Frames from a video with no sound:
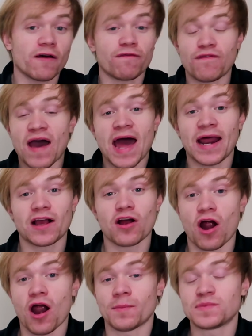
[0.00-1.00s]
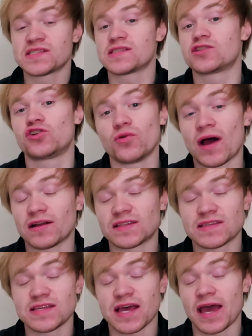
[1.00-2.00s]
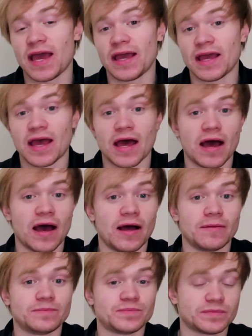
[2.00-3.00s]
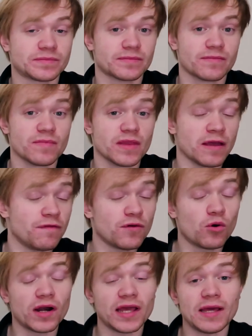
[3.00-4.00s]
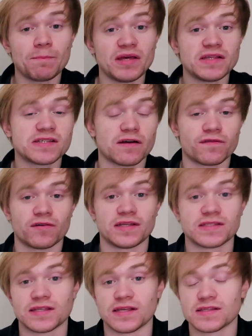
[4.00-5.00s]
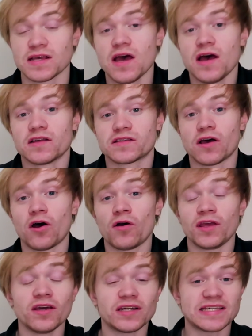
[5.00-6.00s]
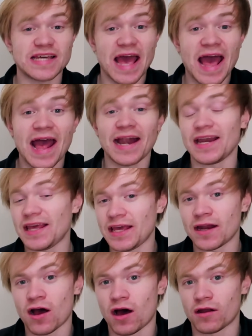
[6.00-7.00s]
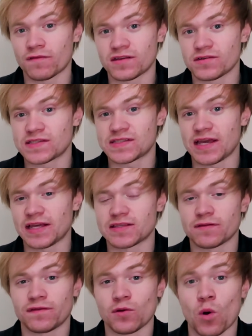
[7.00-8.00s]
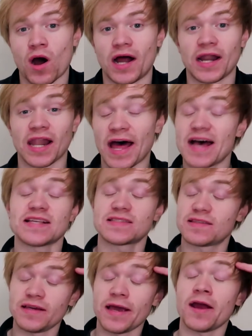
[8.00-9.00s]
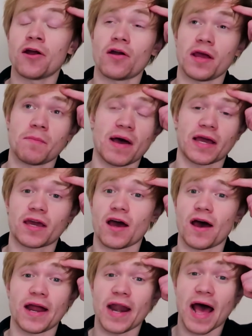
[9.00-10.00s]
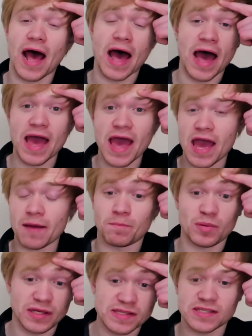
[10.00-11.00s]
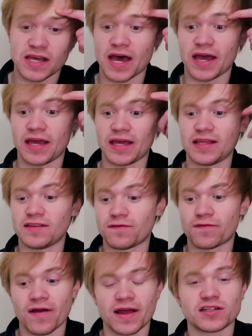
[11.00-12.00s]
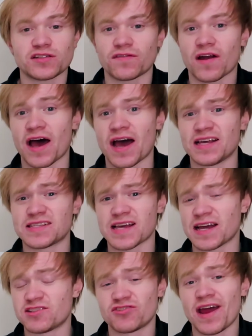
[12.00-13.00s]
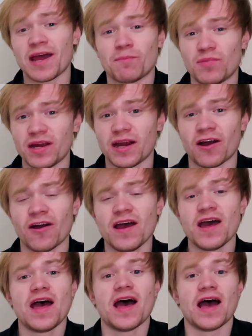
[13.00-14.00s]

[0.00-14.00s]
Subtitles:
your fat and carbs throughout the day if you want to eat pizza, for instance. So you can eat all of those things if you want. Last year in my cut, I ate pizza, I ate French fries, I drank beer,